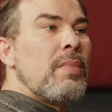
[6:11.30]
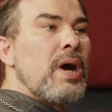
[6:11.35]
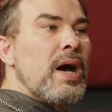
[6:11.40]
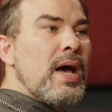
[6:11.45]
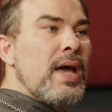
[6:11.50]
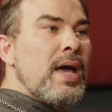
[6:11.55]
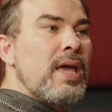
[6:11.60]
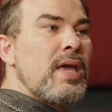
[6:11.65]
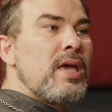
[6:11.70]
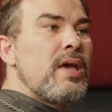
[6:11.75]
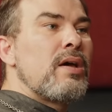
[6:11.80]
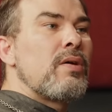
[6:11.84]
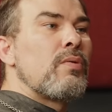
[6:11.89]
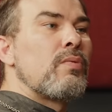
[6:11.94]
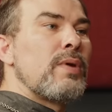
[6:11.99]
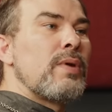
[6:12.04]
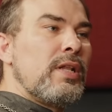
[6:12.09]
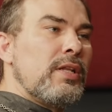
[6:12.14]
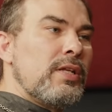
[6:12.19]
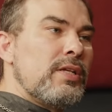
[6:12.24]
my
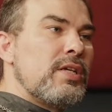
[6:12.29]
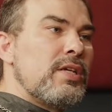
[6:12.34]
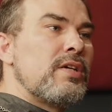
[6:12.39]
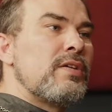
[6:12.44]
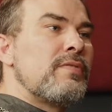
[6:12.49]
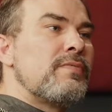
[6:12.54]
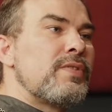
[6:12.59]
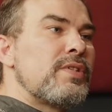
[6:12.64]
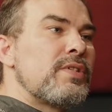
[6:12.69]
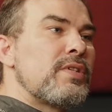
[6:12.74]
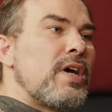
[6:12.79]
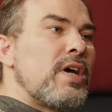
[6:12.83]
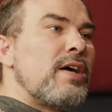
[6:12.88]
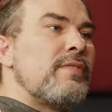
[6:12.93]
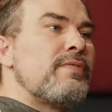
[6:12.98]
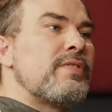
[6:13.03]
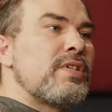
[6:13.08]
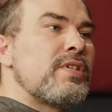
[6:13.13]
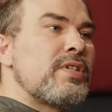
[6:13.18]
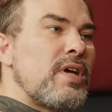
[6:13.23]
relatives
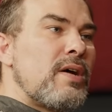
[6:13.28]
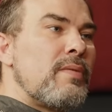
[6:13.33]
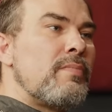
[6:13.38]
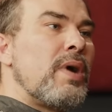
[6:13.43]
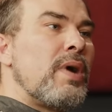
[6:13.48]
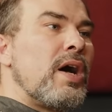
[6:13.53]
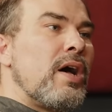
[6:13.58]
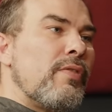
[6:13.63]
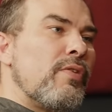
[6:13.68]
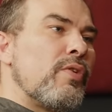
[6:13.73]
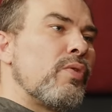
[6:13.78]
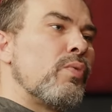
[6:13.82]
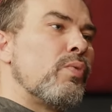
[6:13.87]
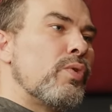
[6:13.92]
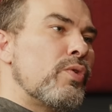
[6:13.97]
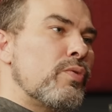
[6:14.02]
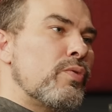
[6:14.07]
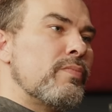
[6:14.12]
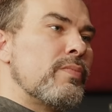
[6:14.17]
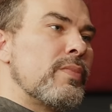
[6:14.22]
of some other
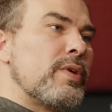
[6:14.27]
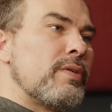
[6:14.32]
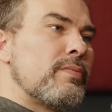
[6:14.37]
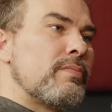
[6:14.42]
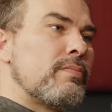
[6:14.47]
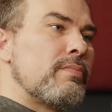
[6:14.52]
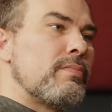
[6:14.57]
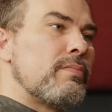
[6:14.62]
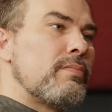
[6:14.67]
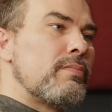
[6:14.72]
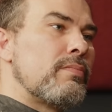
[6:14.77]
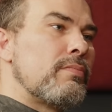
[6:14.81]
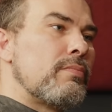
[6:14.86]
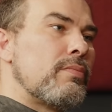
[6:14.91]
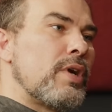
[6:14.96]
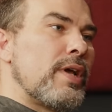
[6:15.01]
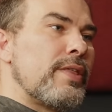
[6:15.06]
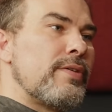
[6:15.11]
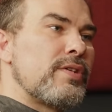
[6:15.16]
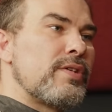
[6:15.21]
womb,
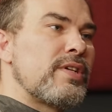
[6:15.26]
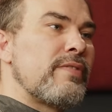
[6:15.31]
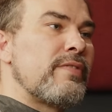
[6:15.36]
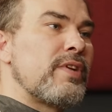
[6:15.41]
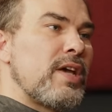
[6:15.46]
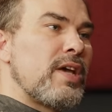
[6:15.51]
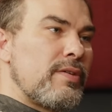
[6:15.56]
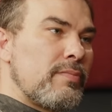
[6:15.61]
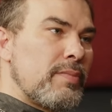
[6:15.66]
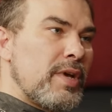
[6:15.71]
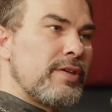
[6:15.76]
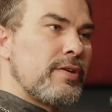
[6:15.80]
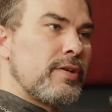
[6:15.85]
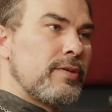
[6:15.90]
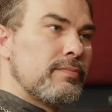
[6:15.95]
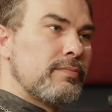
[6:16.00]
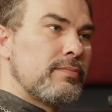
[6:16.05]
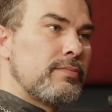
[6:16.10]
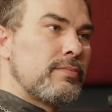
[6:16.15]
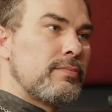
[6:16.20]
brothers of another
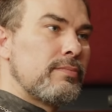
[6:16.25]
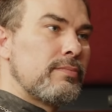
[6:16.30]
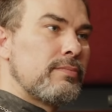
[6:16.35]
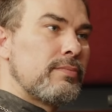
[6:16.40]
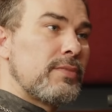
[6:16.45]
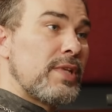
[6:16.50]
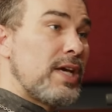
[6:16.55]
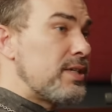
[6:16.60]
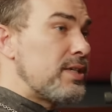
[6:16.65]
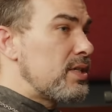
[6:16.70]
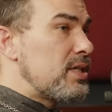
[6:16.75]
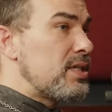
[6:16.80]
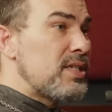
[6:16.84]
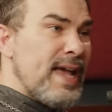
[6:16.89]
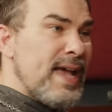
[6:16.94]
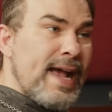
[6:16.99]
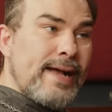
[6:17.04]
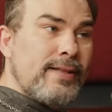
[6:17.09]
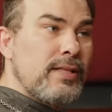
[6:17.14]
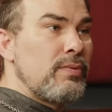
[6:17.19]
mother. That is
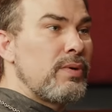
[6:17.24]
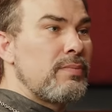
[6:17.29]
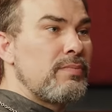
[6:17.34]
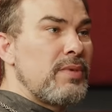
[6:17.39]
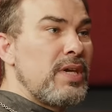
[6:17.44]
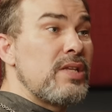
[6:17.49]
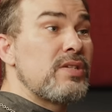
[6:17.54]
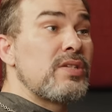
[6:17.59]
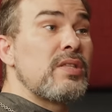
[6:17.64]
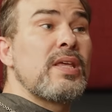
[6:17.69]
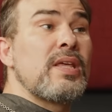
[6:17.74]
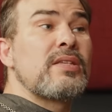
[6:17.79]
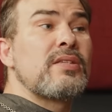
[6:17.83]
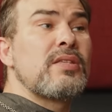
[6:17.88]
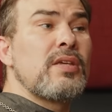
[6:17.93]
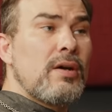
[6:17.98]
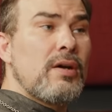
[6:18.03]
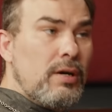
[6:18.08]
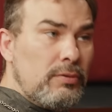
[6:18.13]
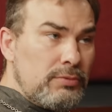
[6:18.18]
exactly what it means, and
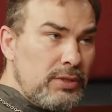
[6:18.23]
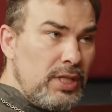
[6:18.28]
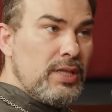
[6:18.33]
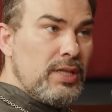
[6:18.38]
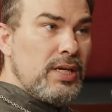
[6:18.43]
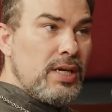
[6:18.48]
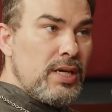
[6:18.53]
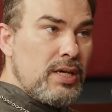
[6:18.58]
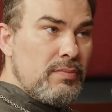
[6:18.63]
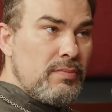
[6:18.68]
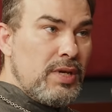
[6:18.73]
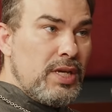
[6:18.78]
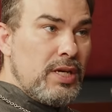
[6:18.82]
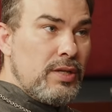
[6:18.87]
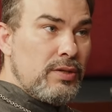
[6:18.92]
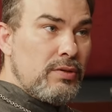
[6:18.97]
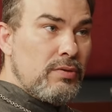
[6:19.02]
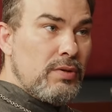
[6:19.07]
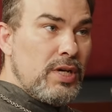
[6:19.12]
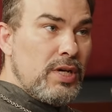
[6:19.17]
that's the only thing it can
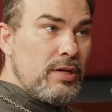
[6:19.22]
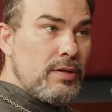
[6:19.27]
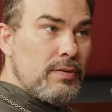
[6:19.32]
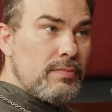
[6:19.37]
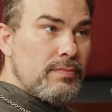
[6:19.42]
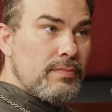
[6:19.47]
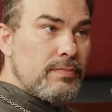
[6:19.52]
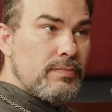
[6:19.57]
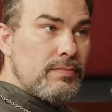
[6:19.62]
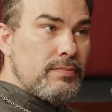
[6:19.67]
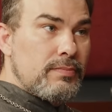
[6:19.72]
mean in the Greek.